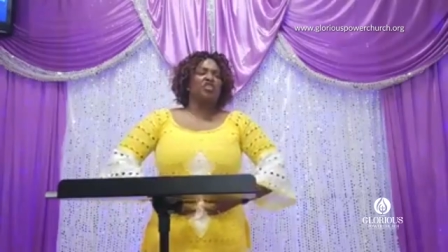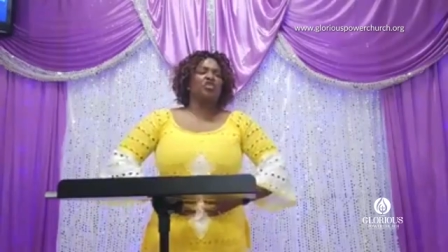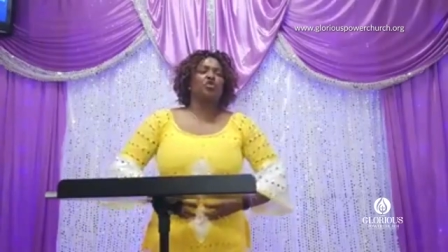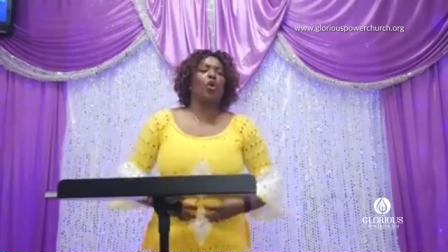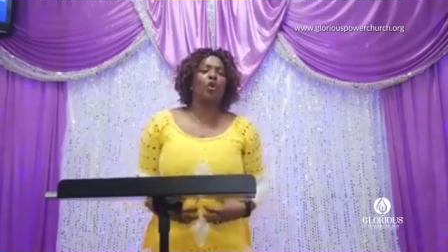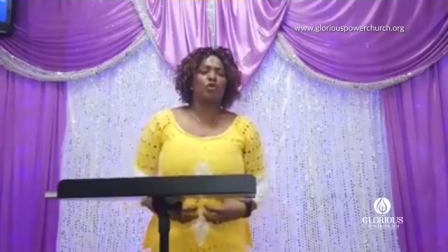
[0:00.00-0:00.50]
his
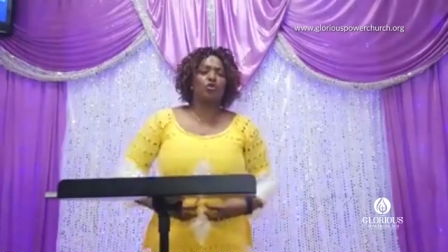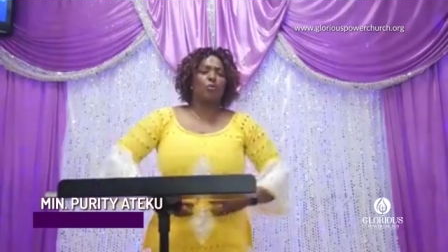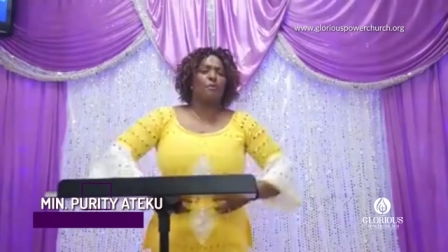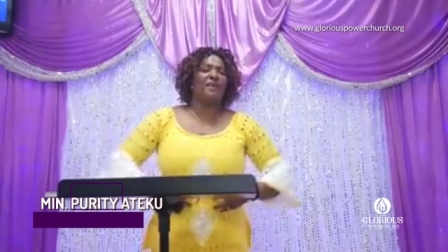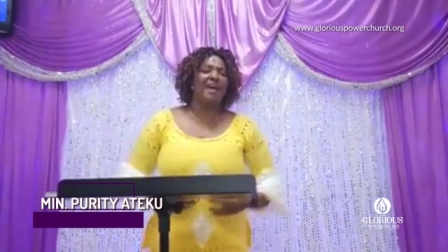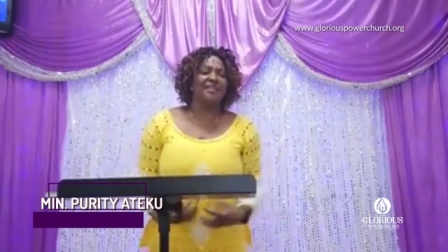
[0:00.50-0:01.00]
soul to
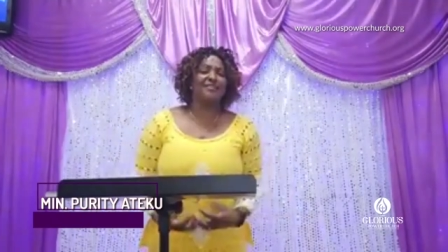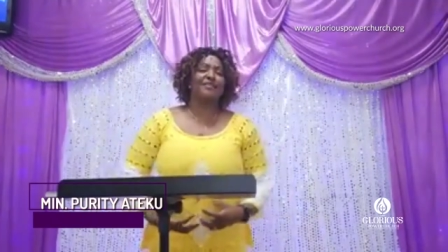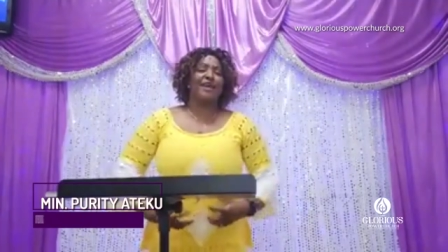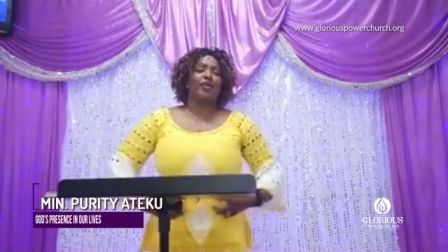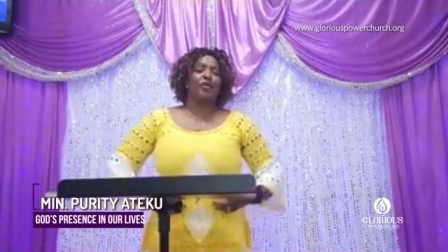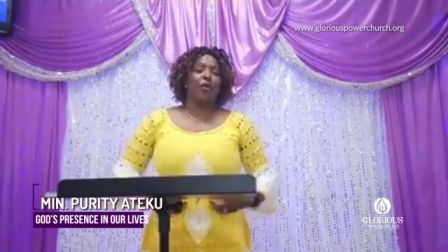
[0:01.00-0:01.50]
bless
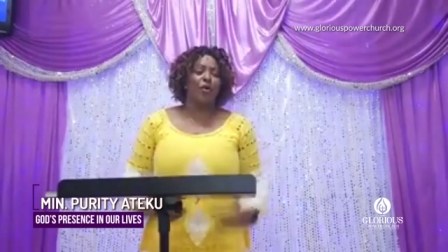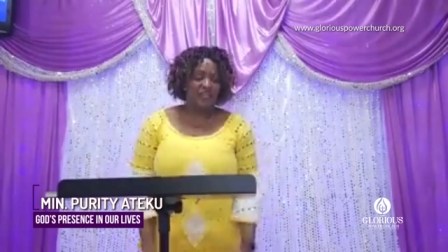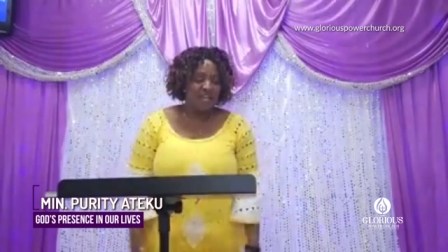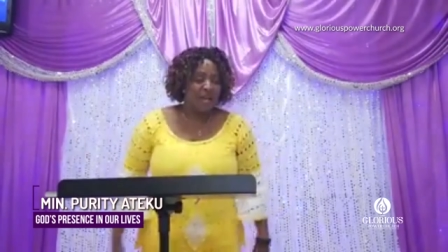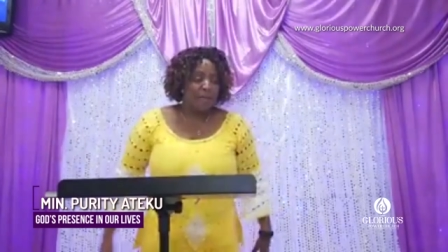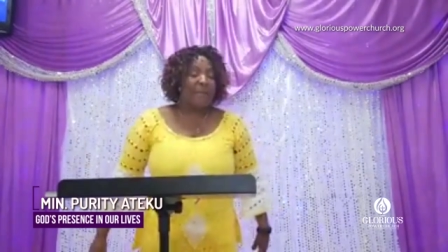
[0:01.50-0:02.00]
the Lord.
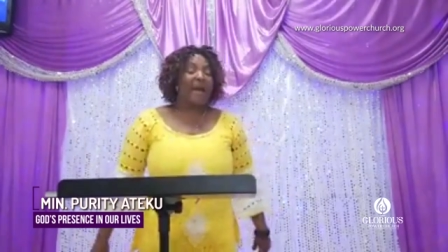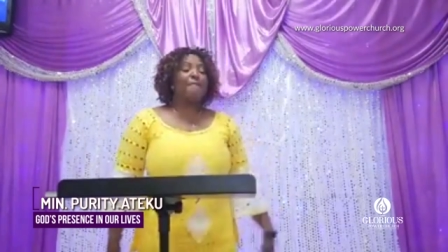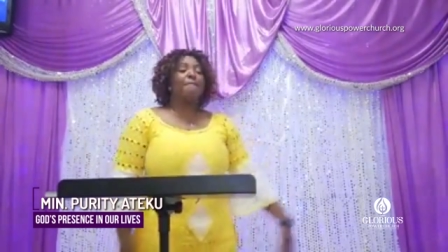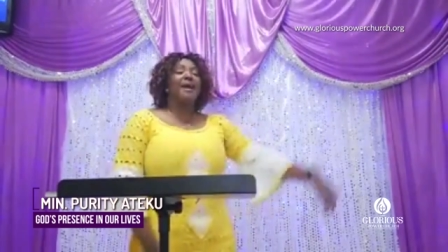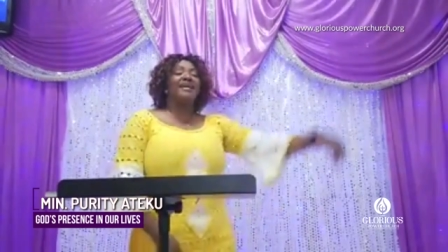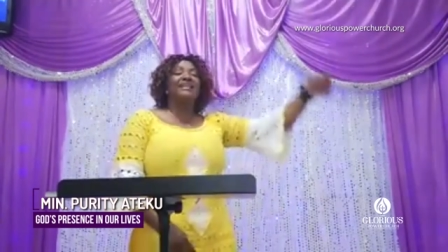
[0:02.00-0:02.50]
Mm. My
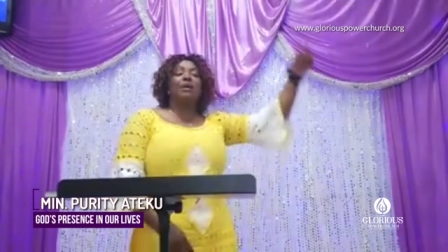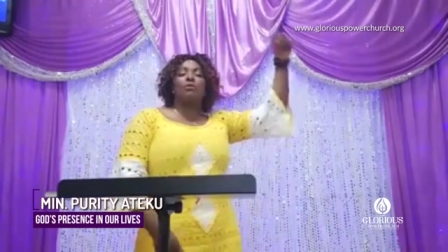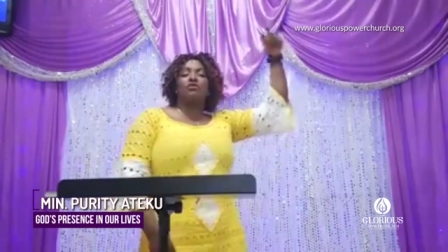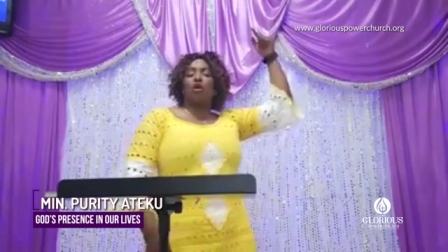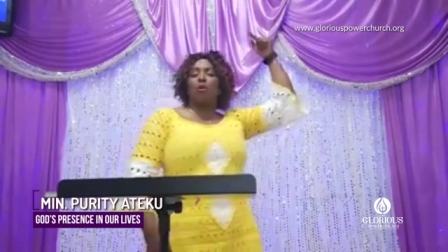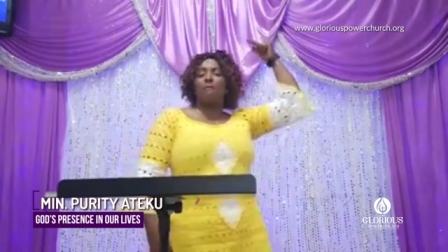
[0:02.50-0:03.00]
mind, I
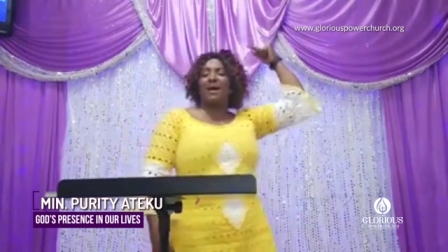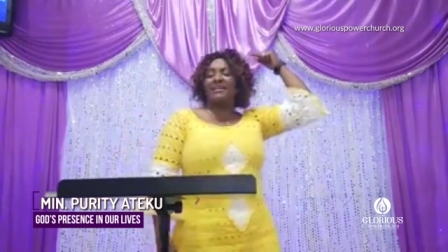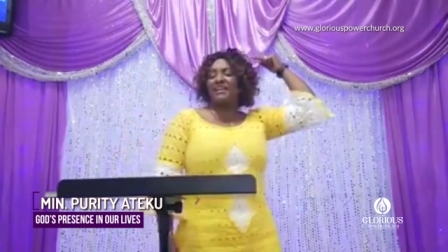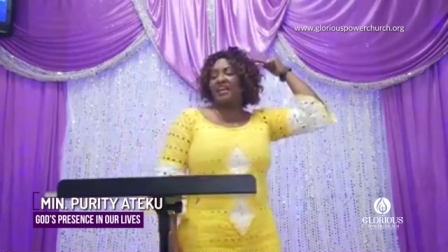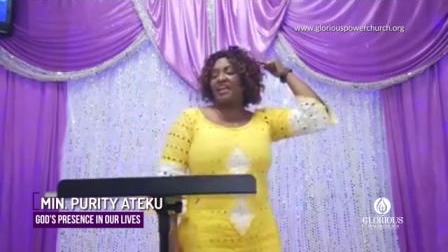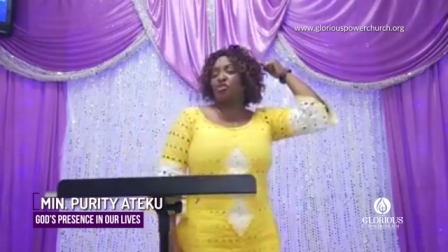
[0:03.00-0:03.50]
was
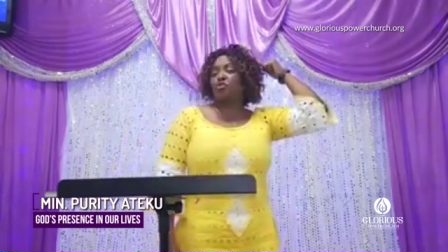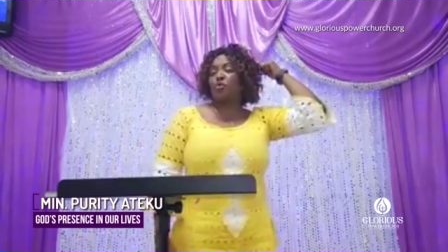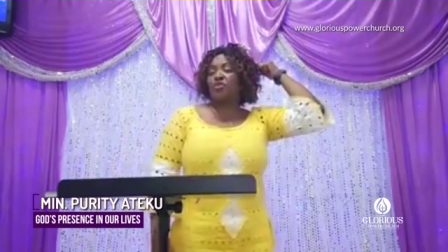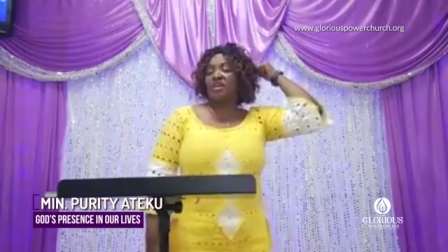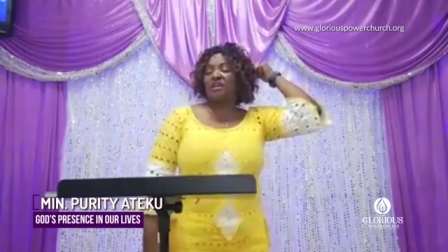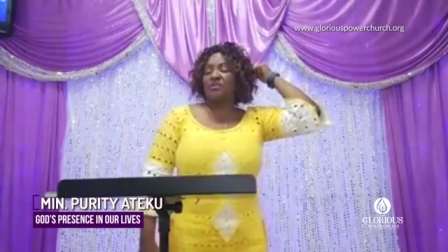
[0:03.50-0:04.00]
commanding it
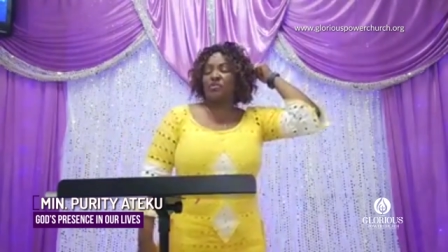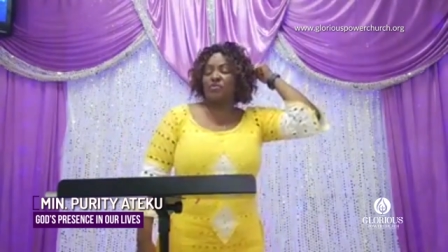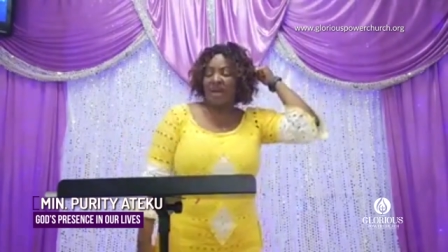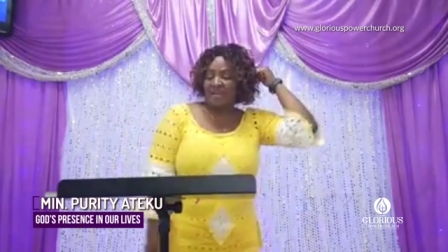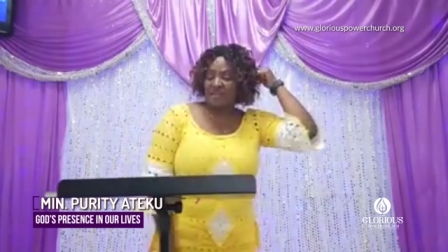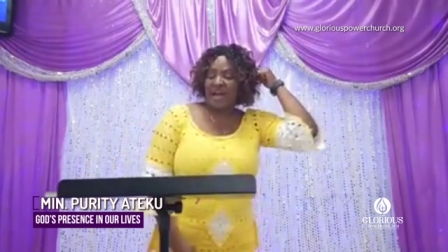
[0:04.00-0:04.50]
to think
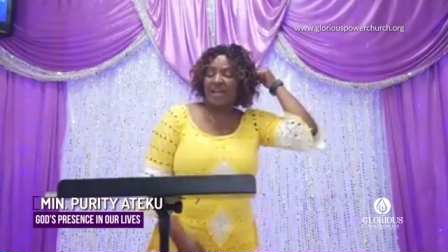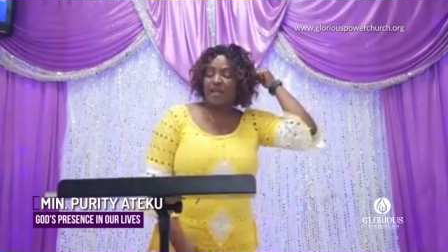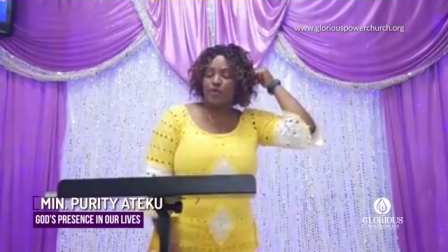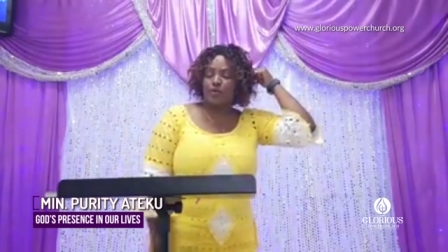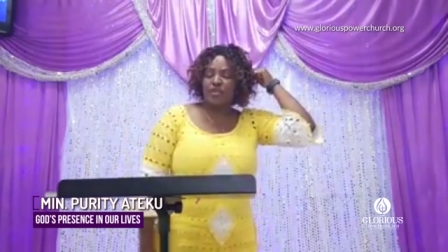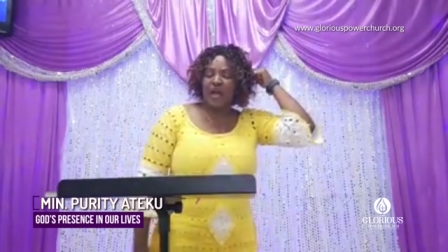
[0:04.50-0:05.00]
right.
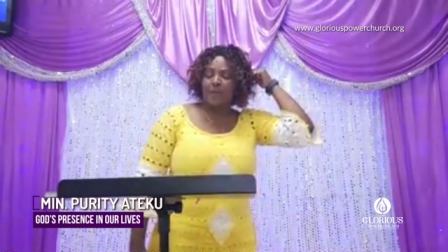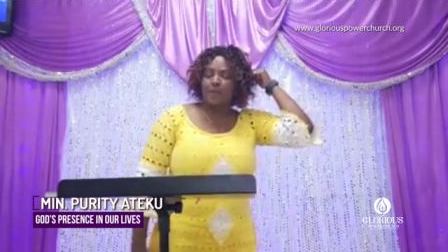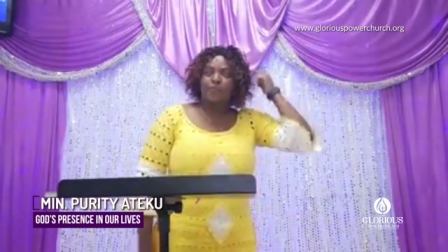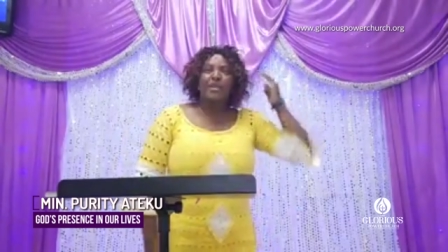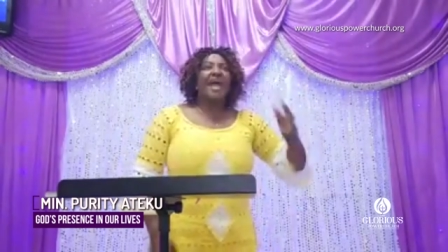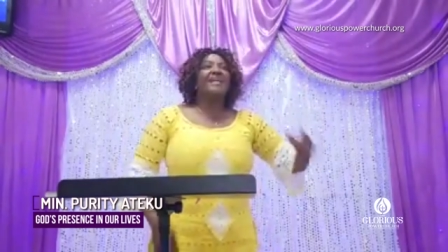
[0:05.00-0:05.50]
Hallelujah.
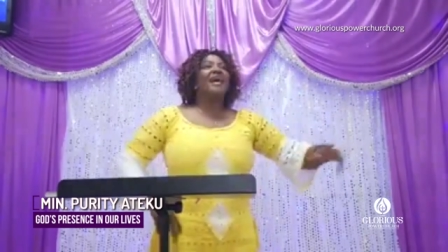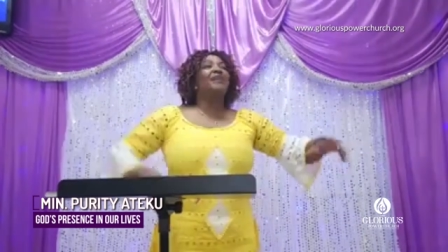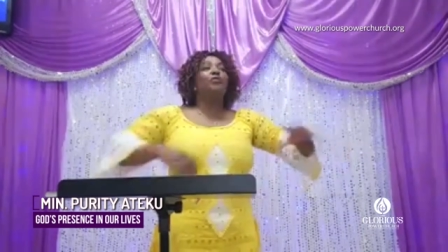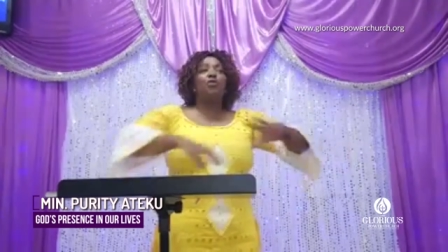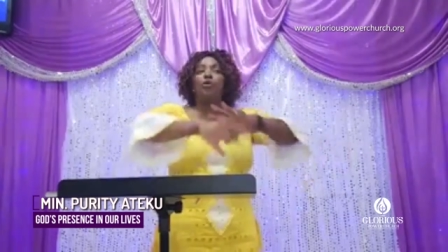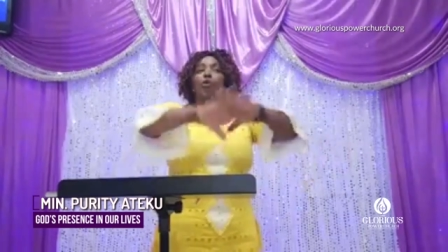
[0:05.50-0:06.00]
Amen. And
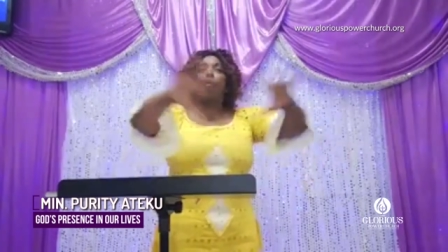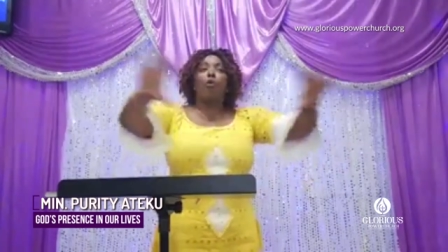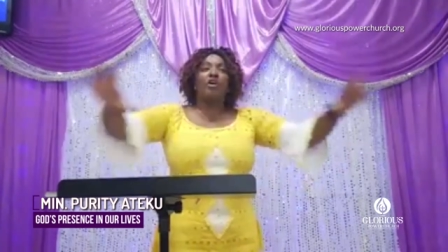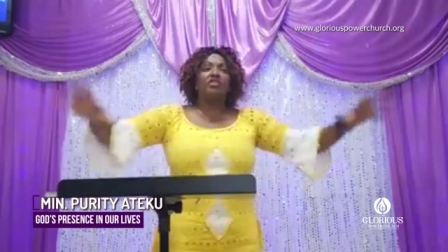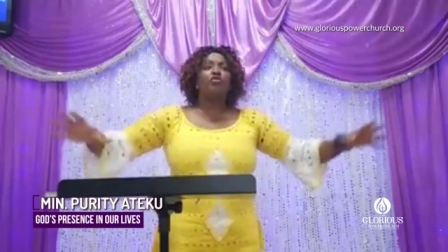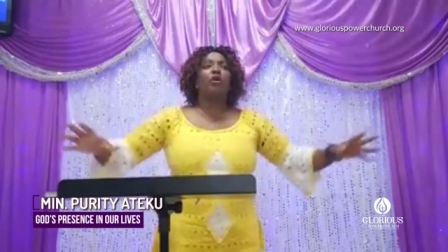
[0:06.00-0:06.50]
I don't know
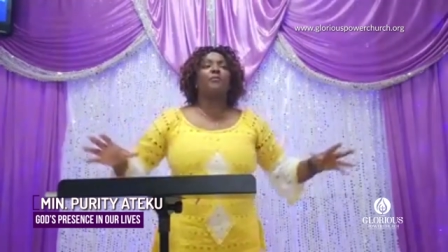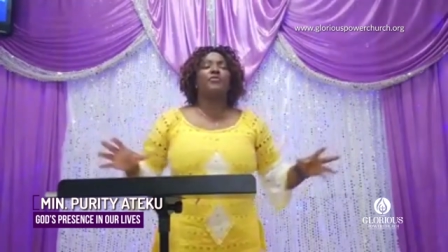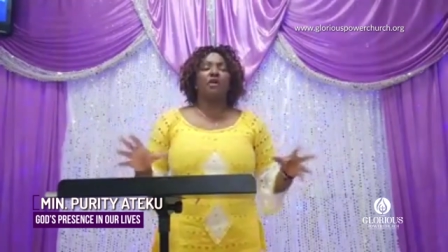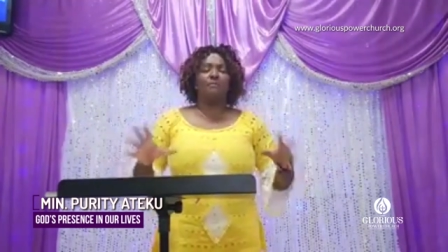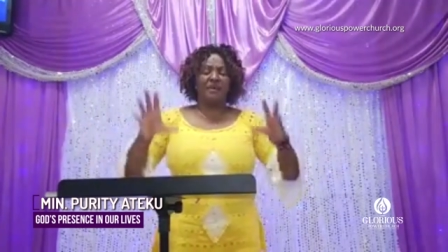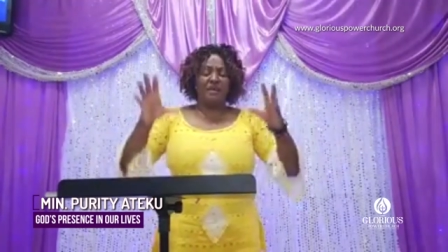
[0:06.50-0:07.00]
what your
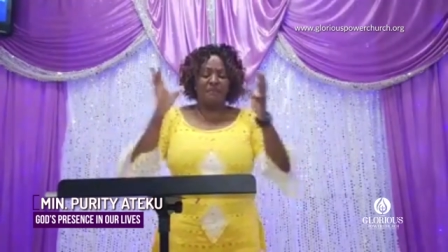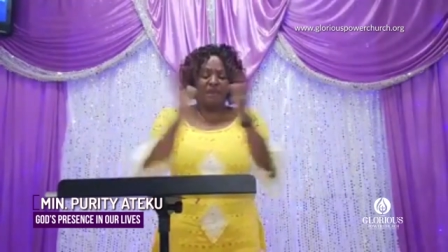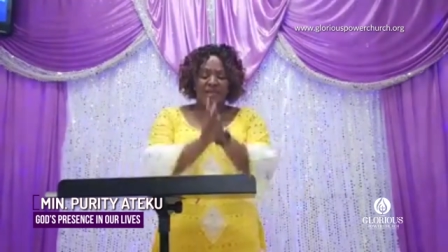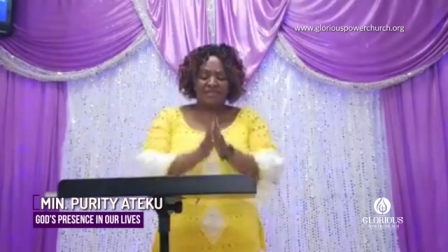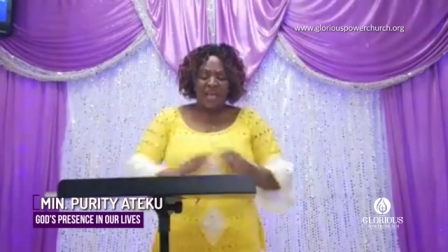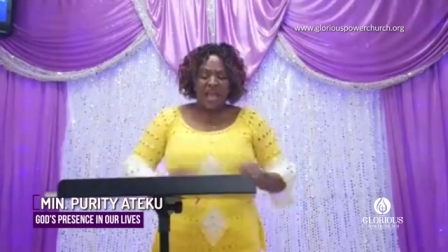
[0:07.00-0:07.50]
problem
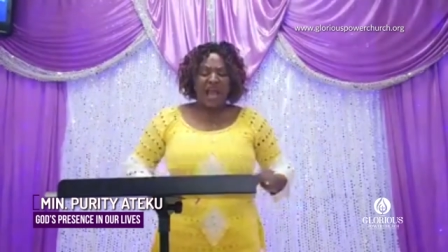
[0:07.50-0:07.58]
is.